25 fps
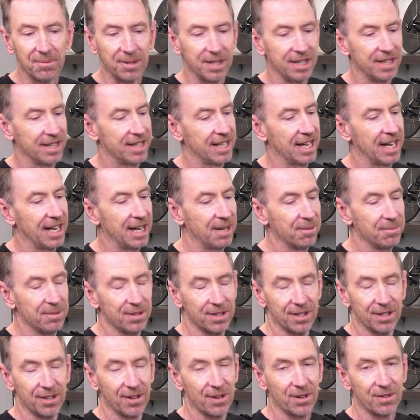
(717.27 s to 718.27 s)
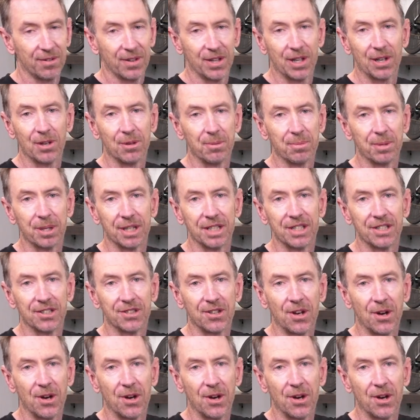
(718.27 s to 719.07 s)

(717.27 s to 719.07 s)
with a lot of other lubricants.